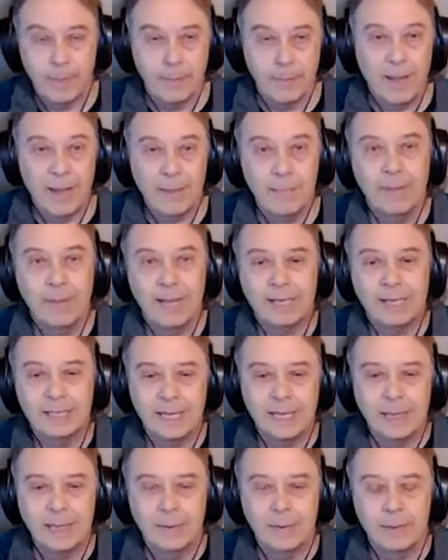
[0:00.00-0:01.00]
my
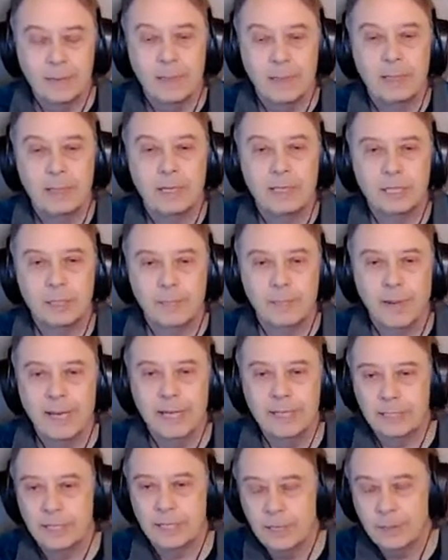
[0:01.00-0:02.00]
mixing
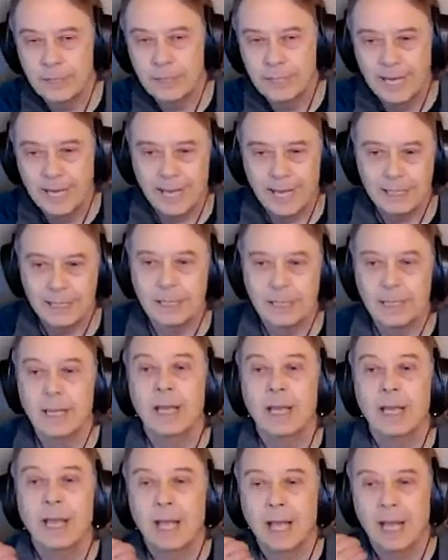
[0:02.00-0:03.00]
space here, desk,
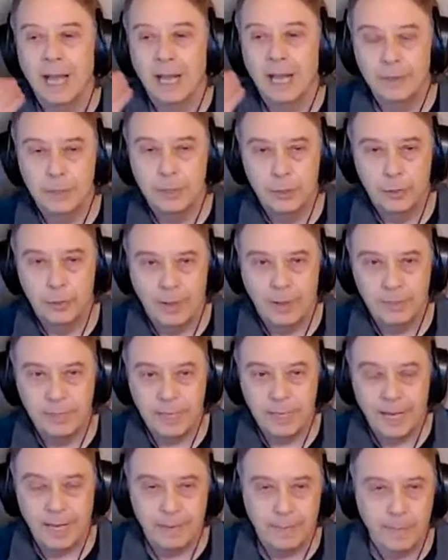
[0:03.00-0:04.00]
and the drum
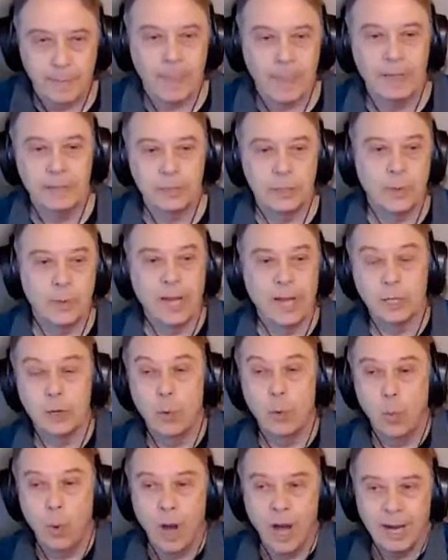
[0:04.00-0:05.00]
set, so I
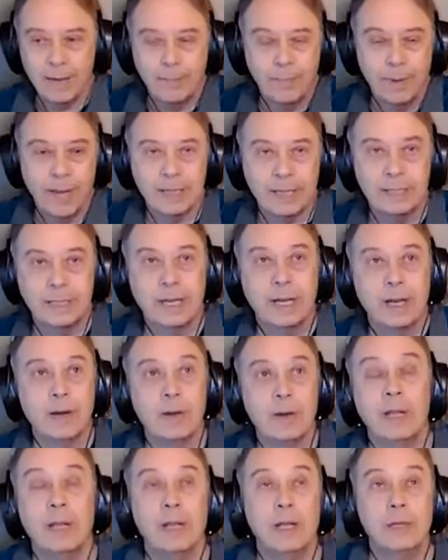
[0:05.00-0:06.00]
could walk back
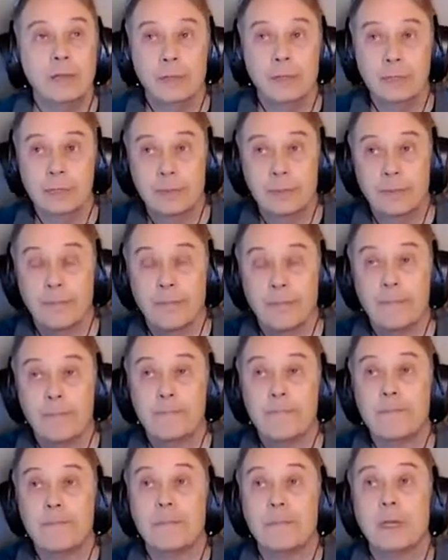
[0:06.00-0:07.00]
there. There's
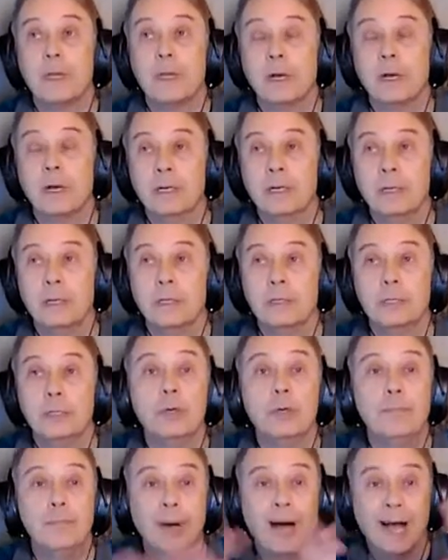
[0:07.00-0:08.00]

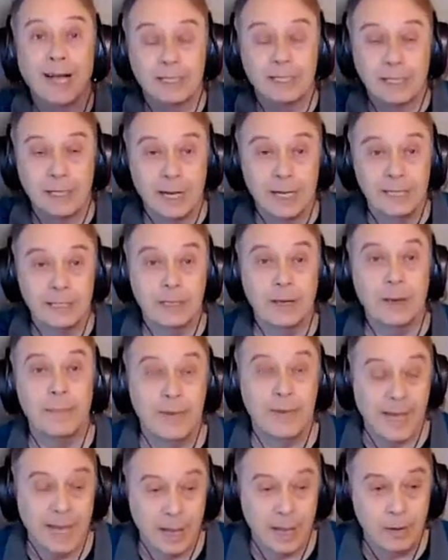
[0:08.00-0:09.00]
2 box lights
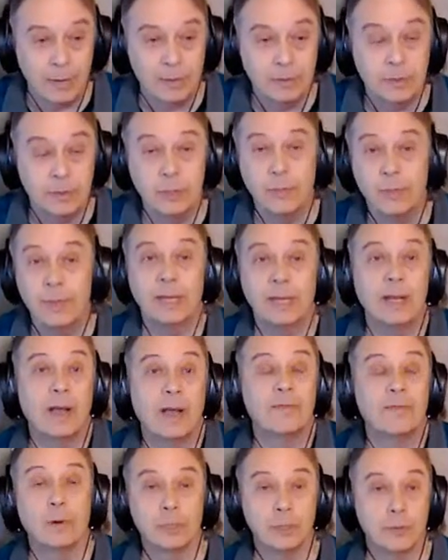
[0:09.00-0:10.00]
up now, so then,
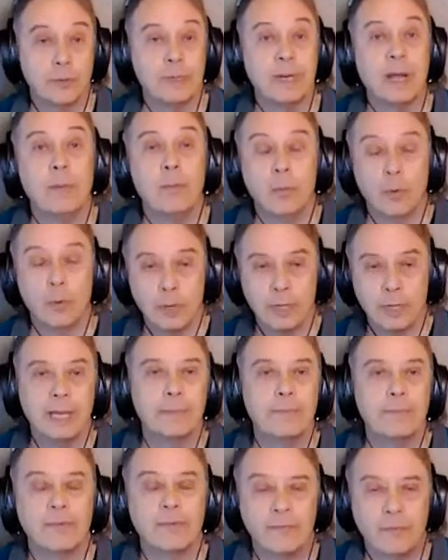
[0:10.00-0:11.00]
of course, when I'm
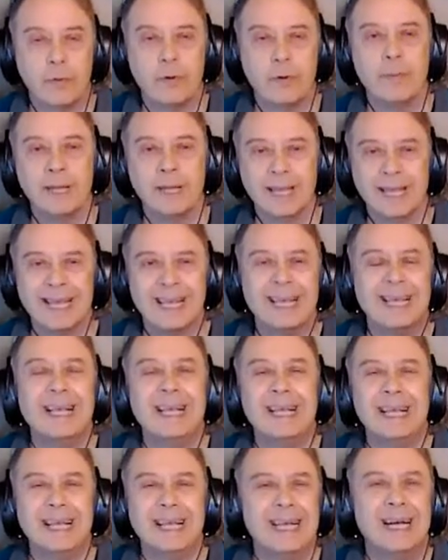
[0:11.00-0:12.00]
working, performing,
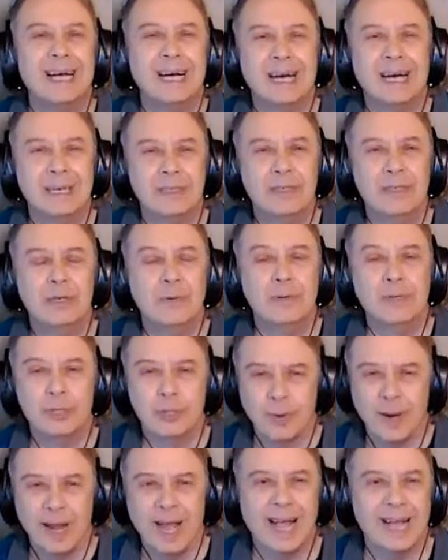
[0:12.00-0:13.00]
doing
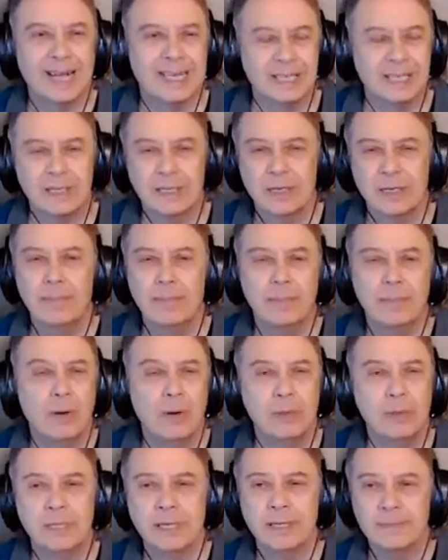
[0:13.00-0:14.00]
tracks,
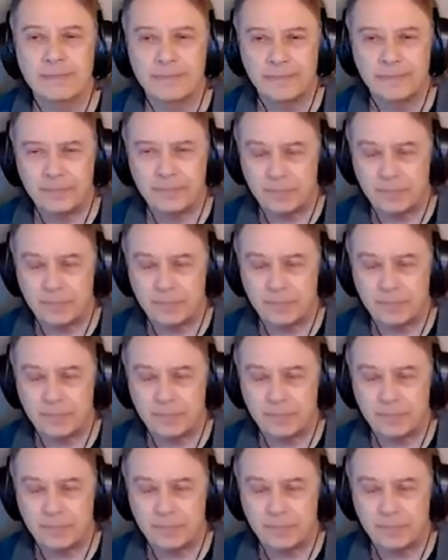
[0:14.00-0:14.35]
composing,